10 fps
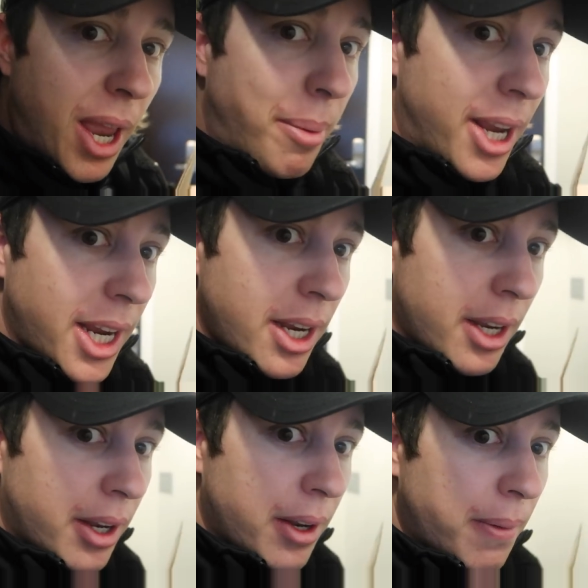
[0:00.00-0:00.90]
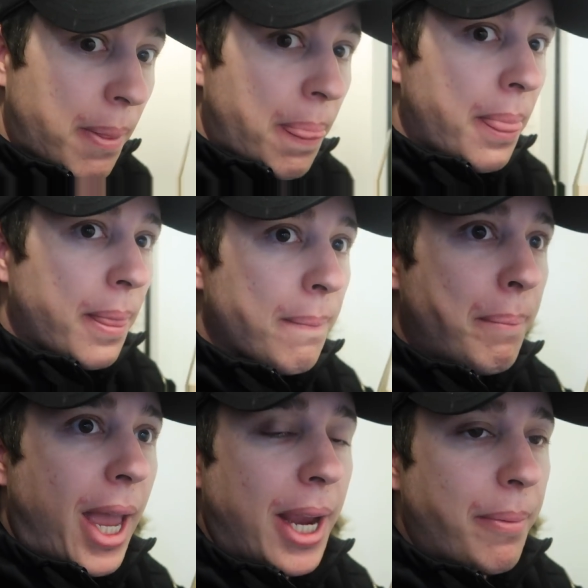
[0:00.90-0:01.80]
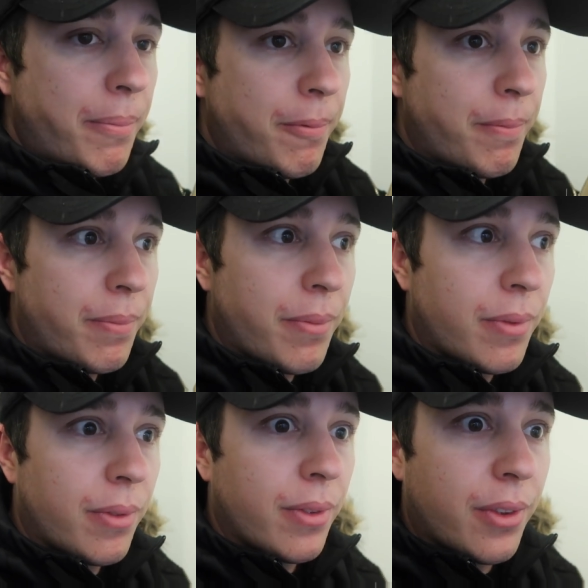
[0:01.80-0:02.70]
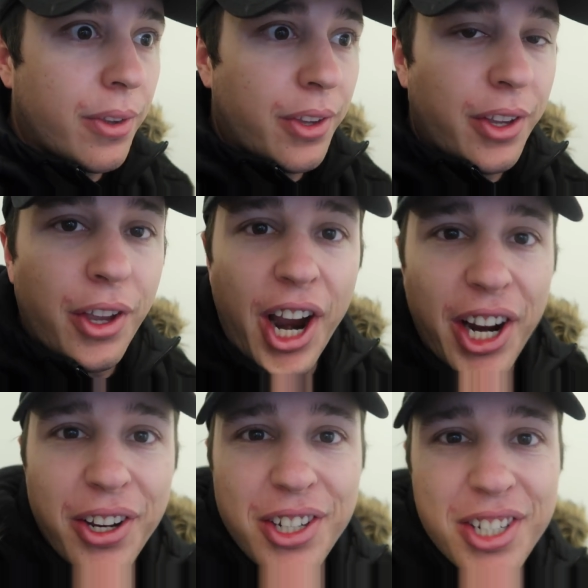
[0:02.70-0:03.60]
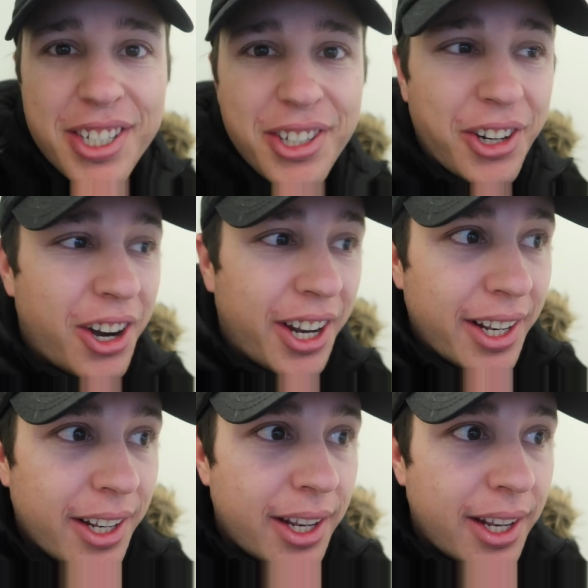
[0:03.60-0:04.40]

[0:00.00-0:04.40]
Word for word: Baby? Babe! Alright, good, she's still gone.